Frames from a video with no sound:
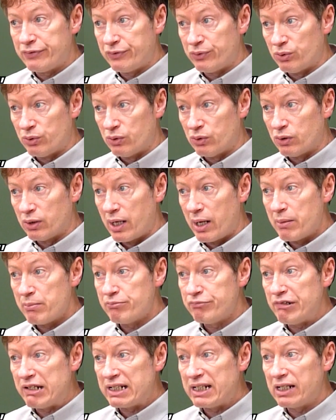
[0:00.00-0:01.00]
full
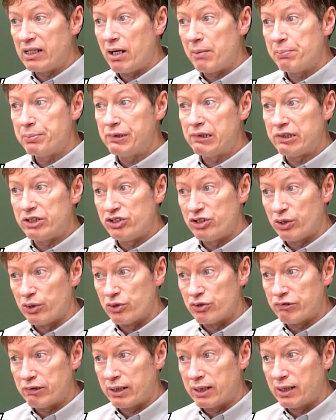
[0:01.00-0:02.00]
bringing up her
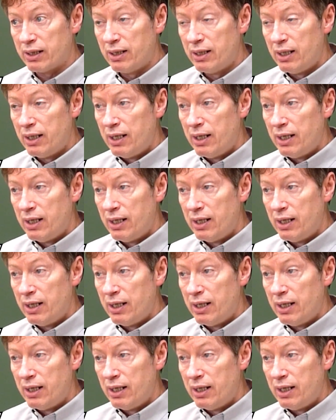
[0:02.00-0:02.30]
children.